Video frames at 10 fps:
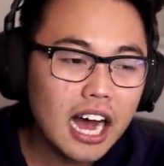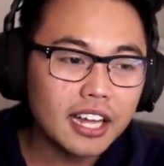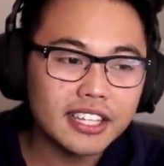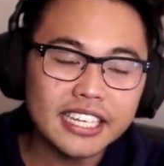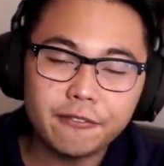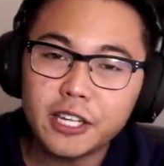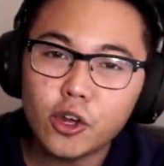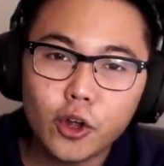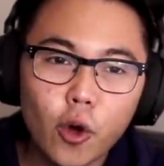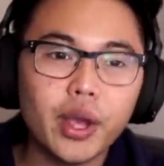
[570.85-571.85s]
the
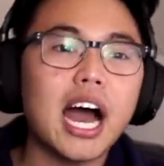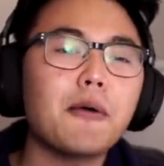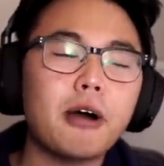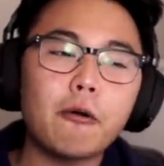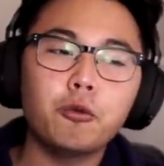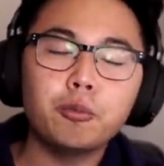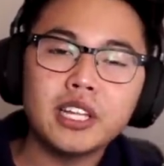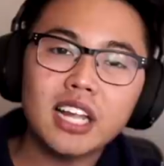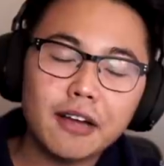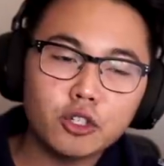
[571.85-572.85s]
video going up, I will
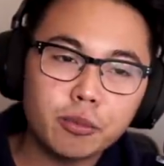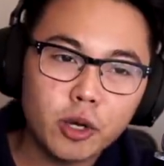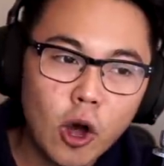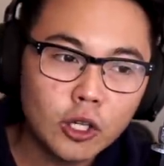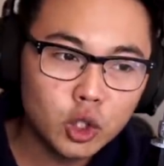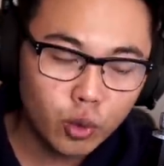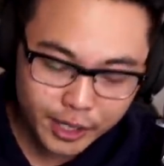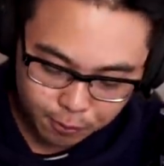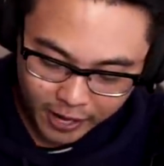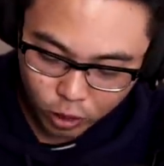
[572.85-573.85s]
be live streaming on
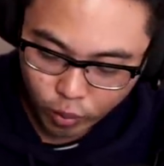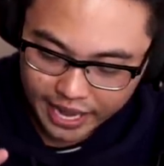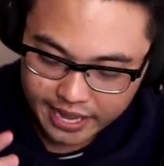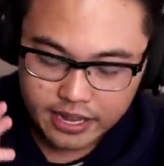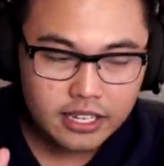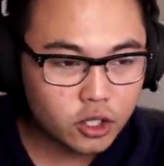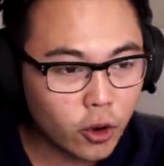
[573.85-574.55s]
Twitch, by the way.